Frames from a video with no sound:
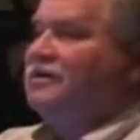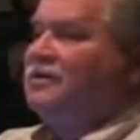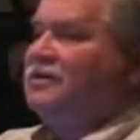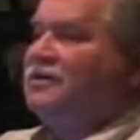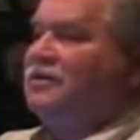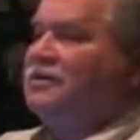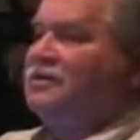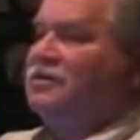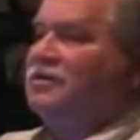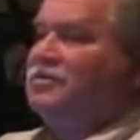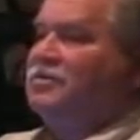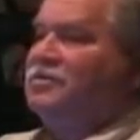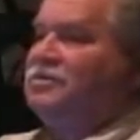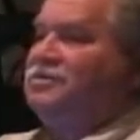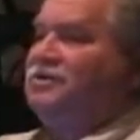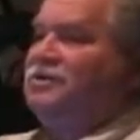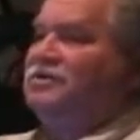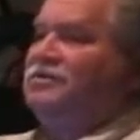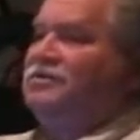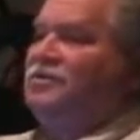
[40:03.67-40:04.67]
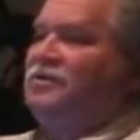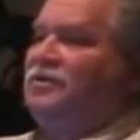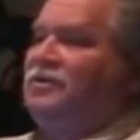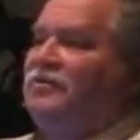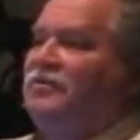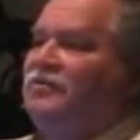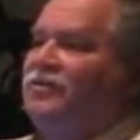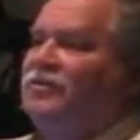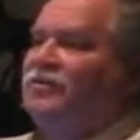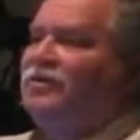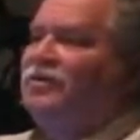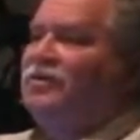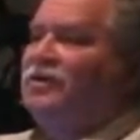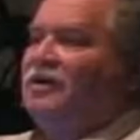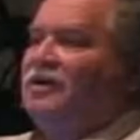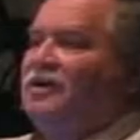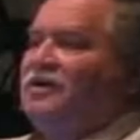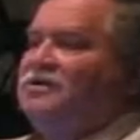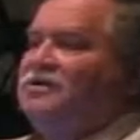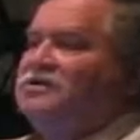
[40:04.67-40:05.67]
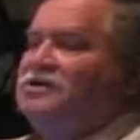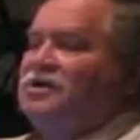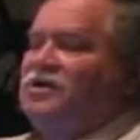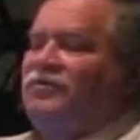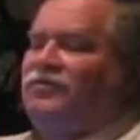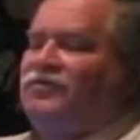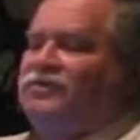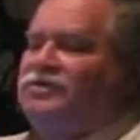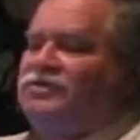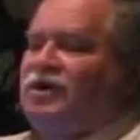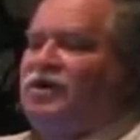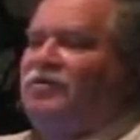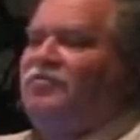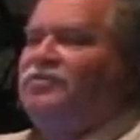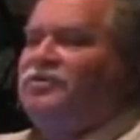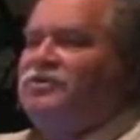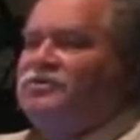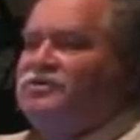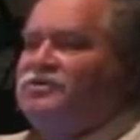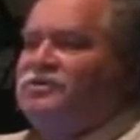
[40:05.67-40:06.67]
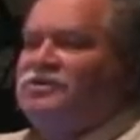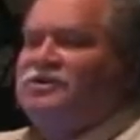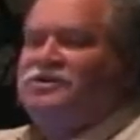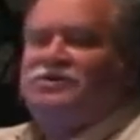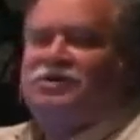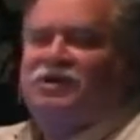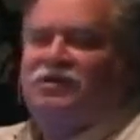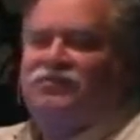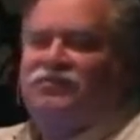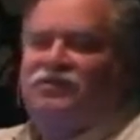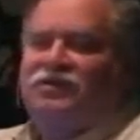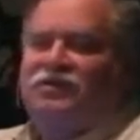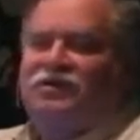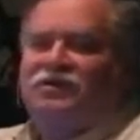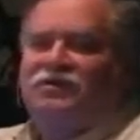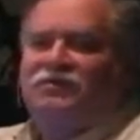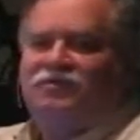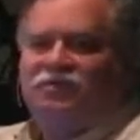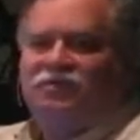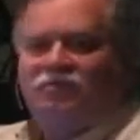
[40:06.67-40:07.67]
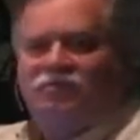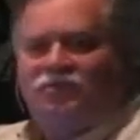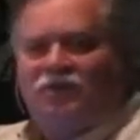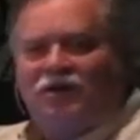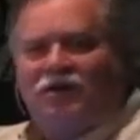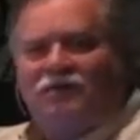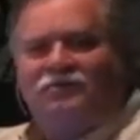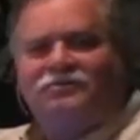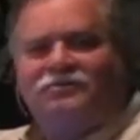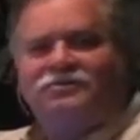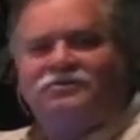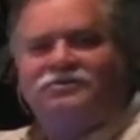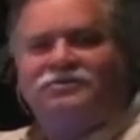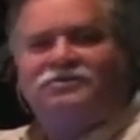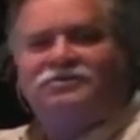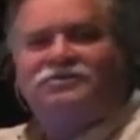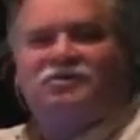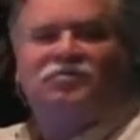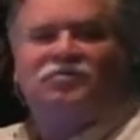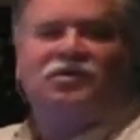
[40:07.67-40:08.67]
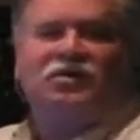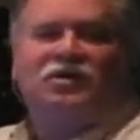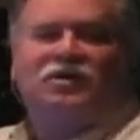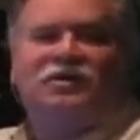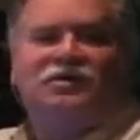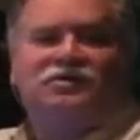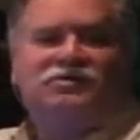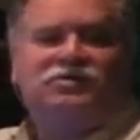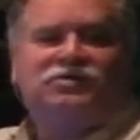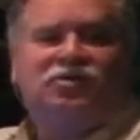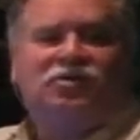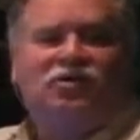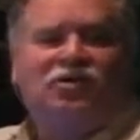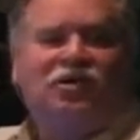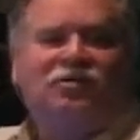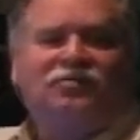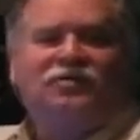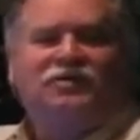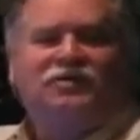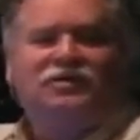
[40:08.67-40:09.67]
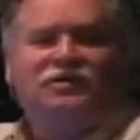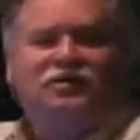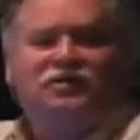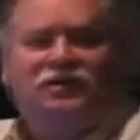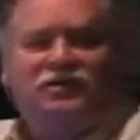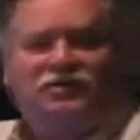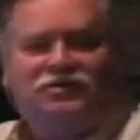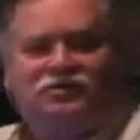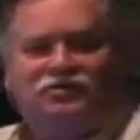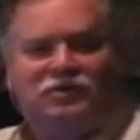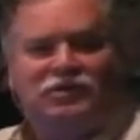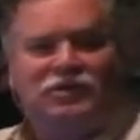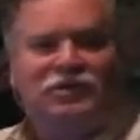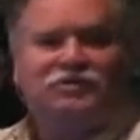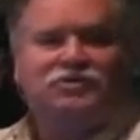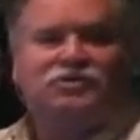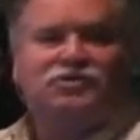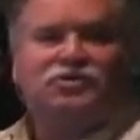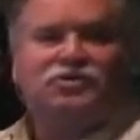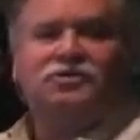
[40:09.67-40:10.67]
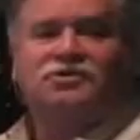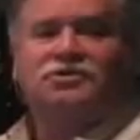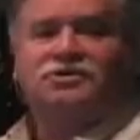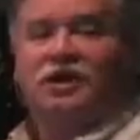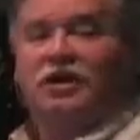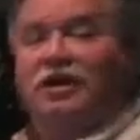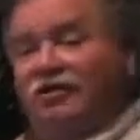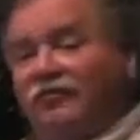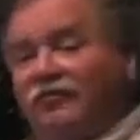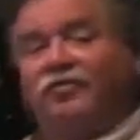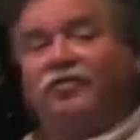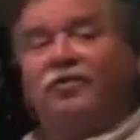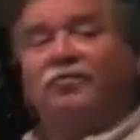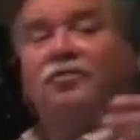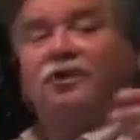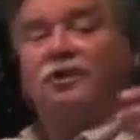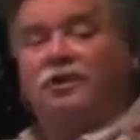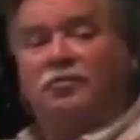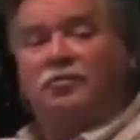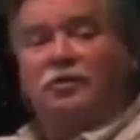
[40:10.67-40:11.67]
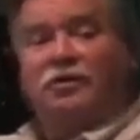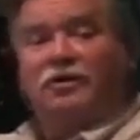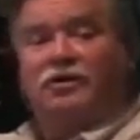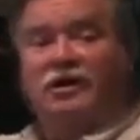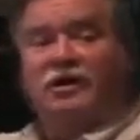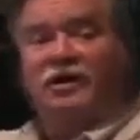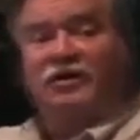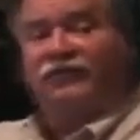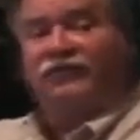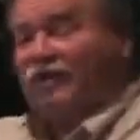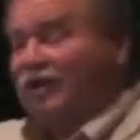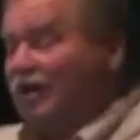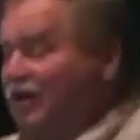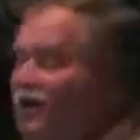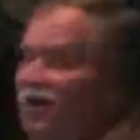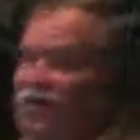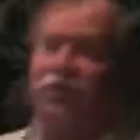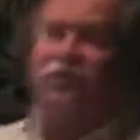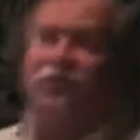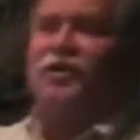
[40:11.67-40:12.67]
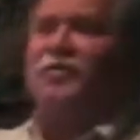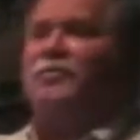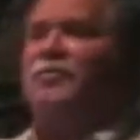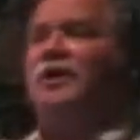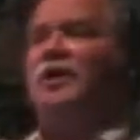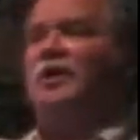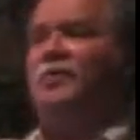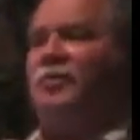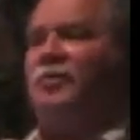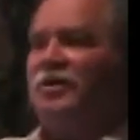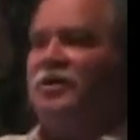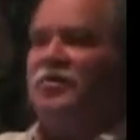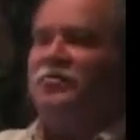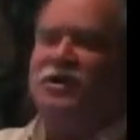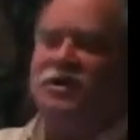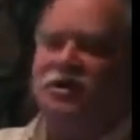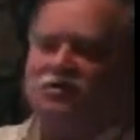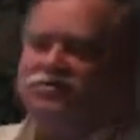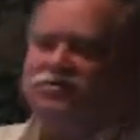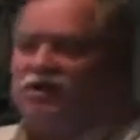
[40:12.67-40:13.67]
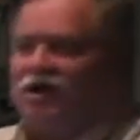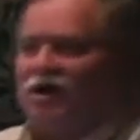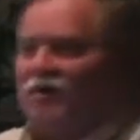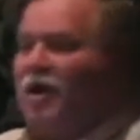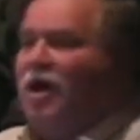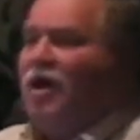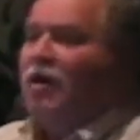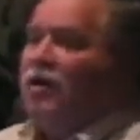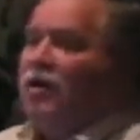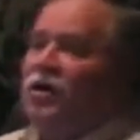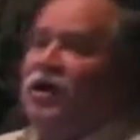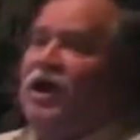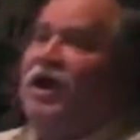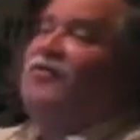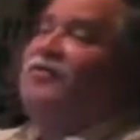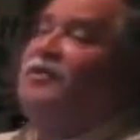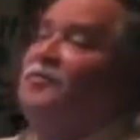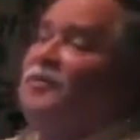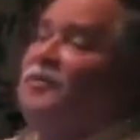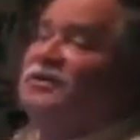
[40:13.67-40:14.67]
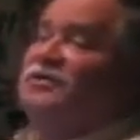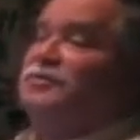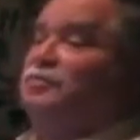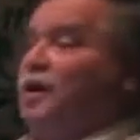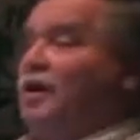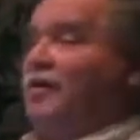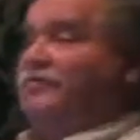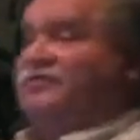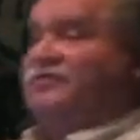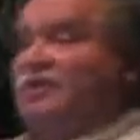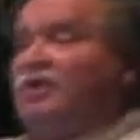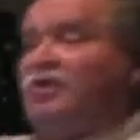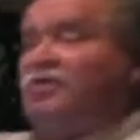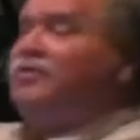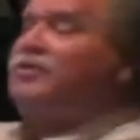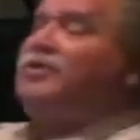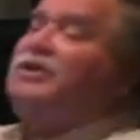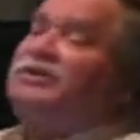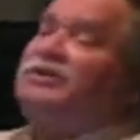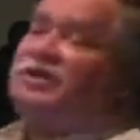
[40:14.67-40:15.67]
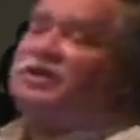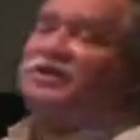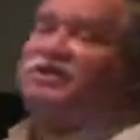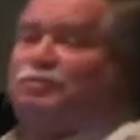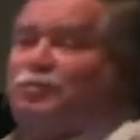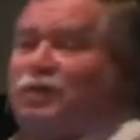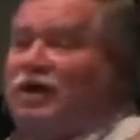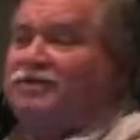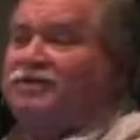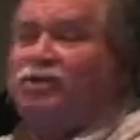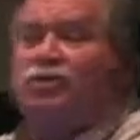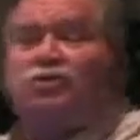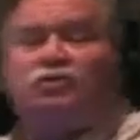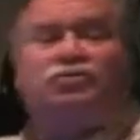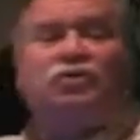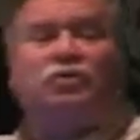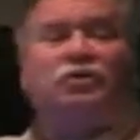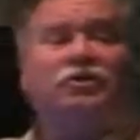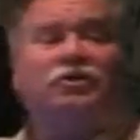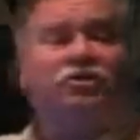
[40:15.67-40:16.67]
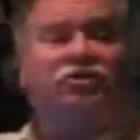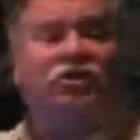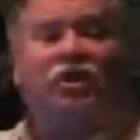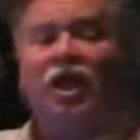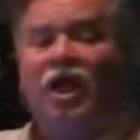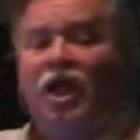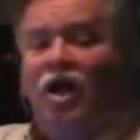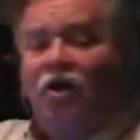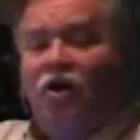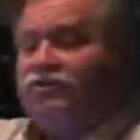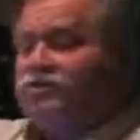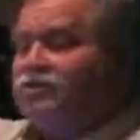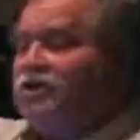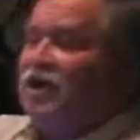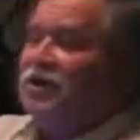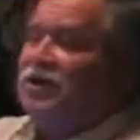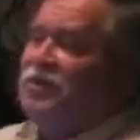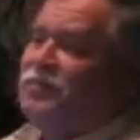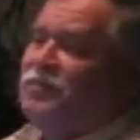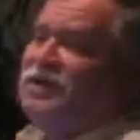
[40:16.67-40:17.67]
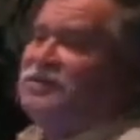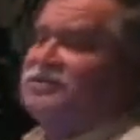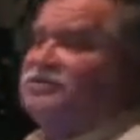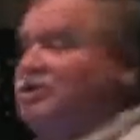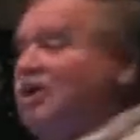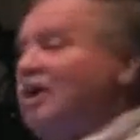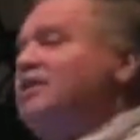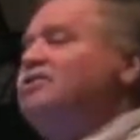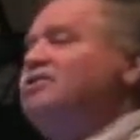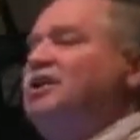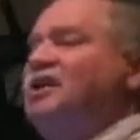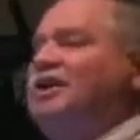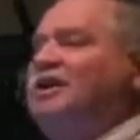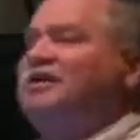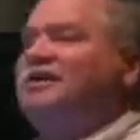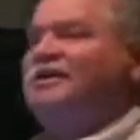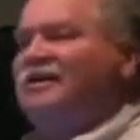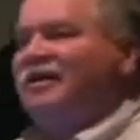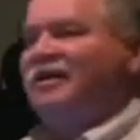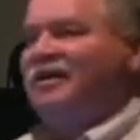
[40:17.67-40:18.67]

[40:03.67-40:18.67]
The scripture says, wherever selfish ambition is, every evil abounds. And something I saw happen in a charismatic church everybody wanted a gift, everybody wanted to be on top. Who gave the best prophecy? Who did this best? Who's going to do that? Who's got the best teaching?